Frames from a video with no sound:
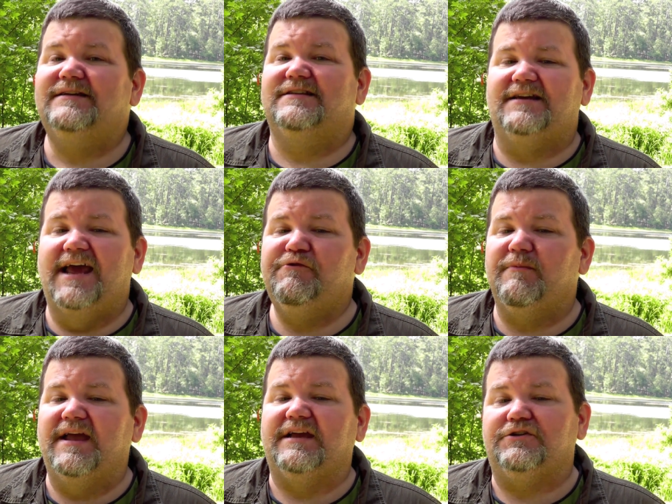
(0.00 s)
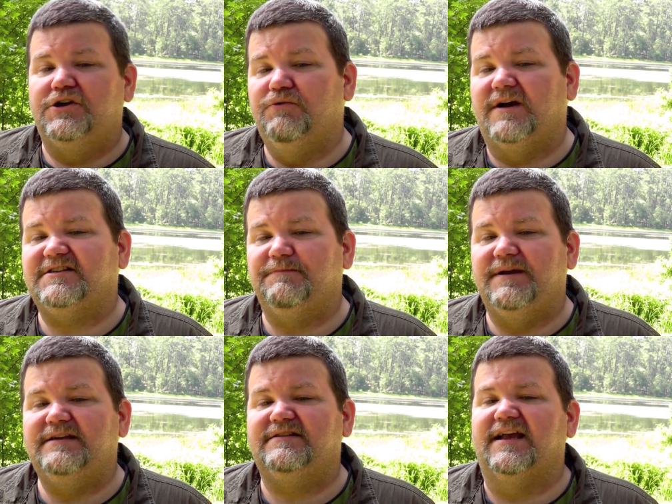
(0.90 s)
Today, we're making two
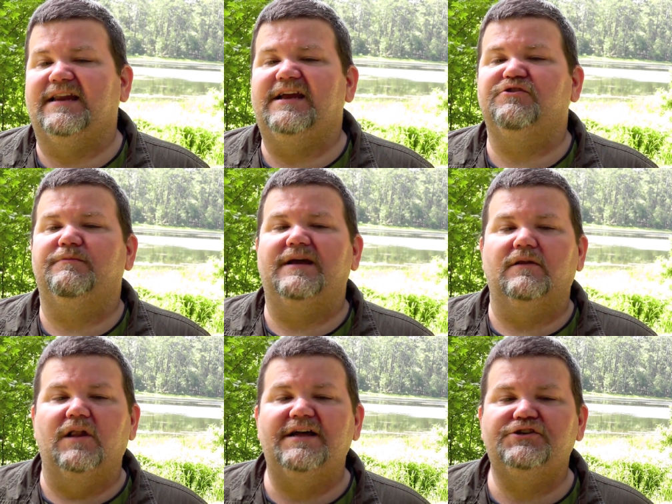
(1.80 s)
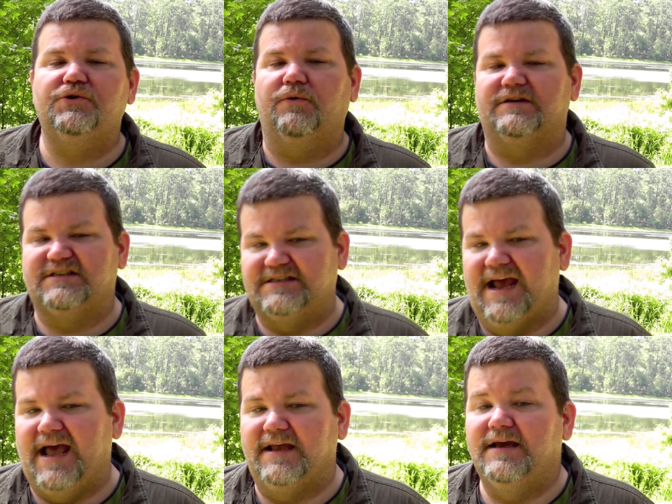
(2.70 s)
recipes that can either be a lunch or a
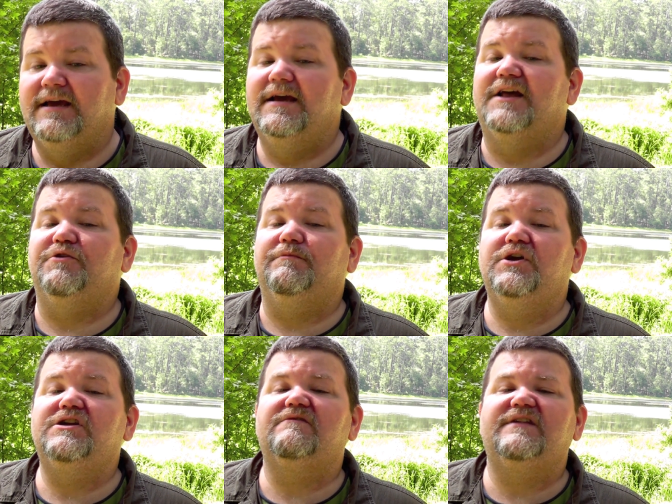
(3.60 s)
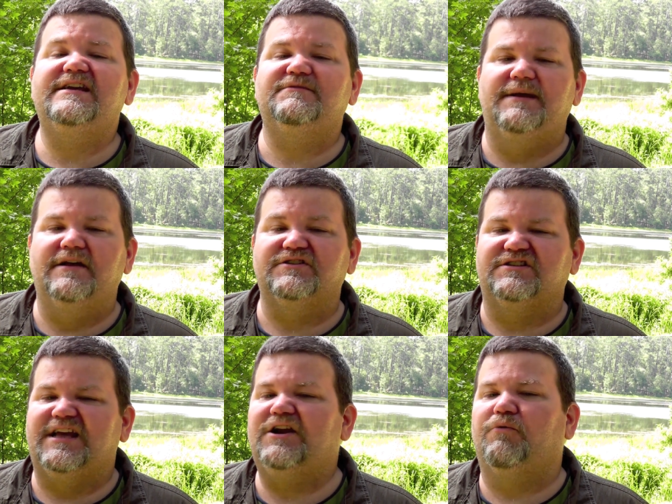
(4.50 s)
snack. And the beauty of these meals
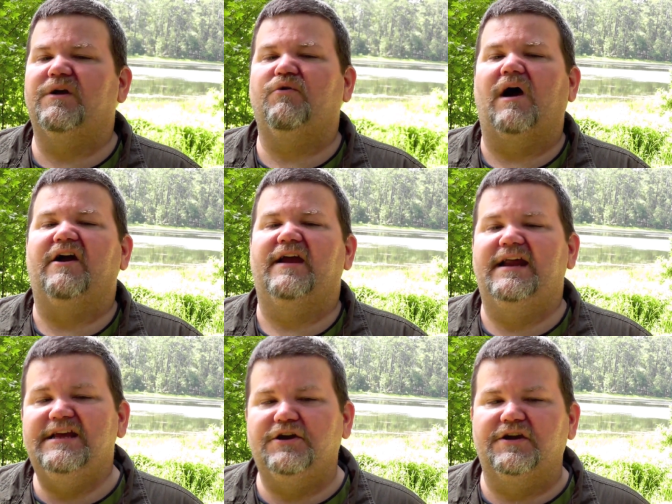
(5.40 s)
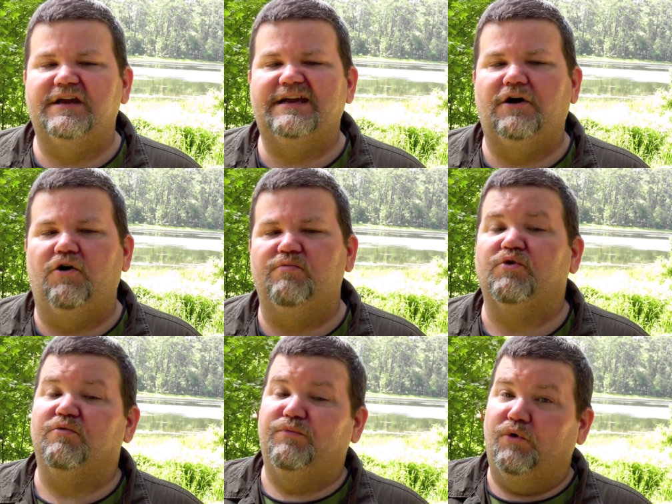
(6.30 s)
is they don't require any cooking at home
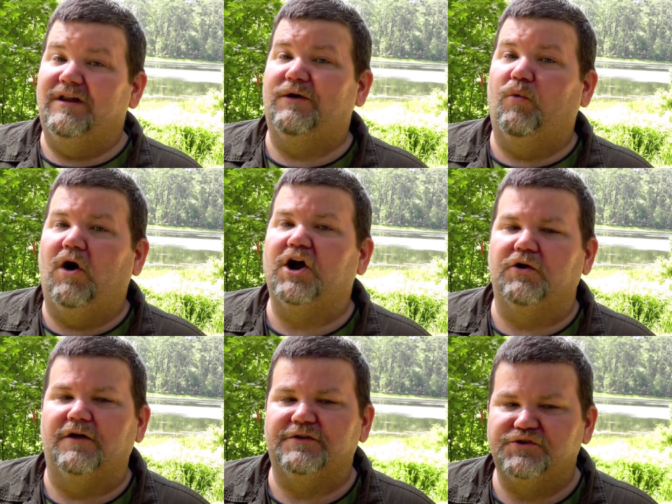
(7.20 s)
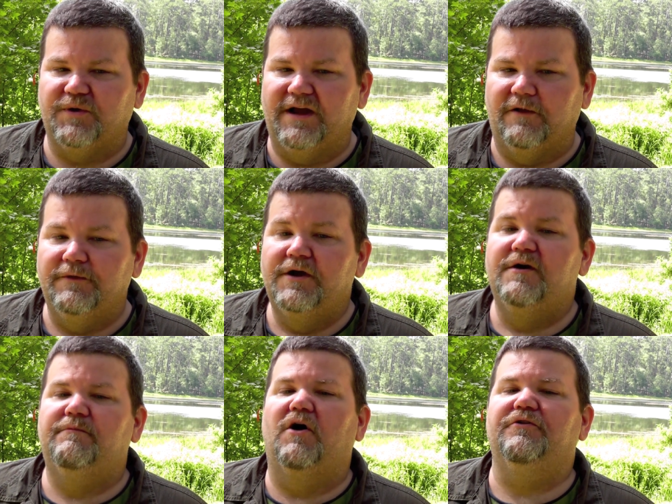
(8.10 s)
or boiling water on the trail.
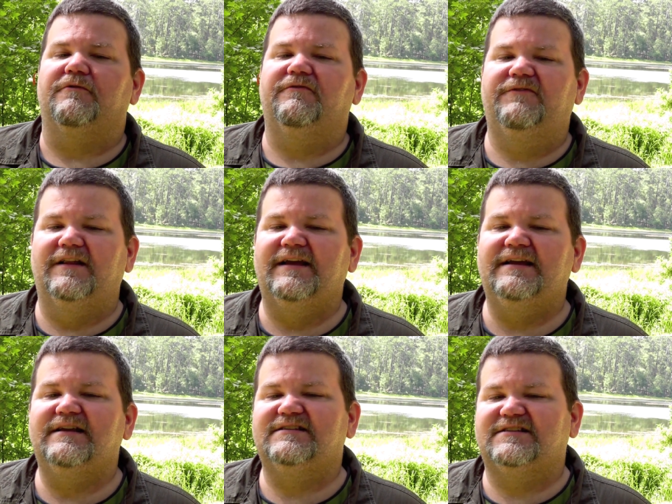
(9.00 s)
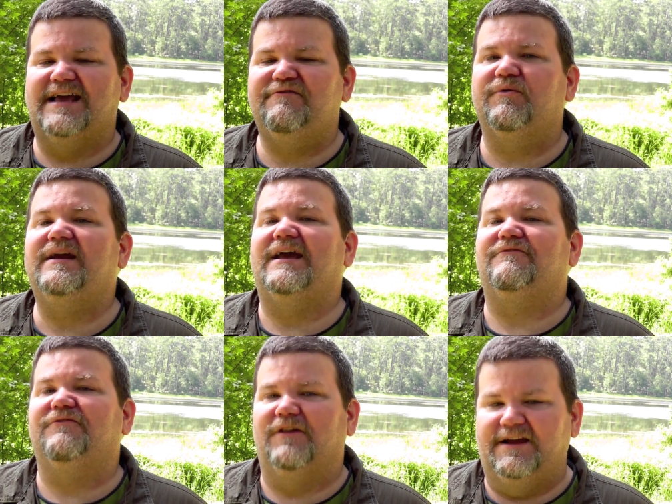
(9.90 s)
Both are filling, savory,
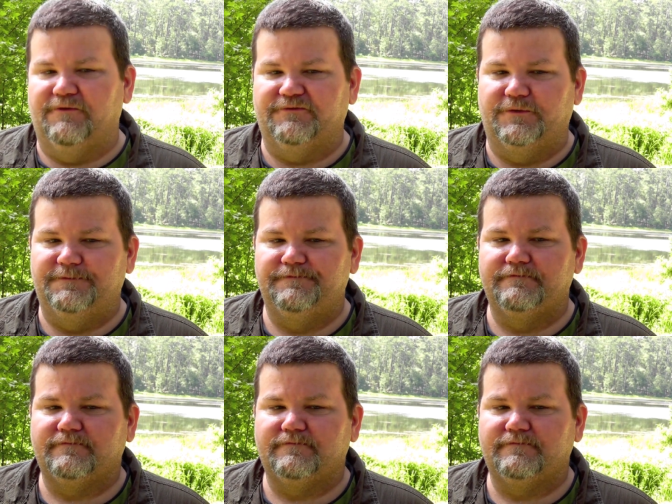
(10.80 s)
and flavorful.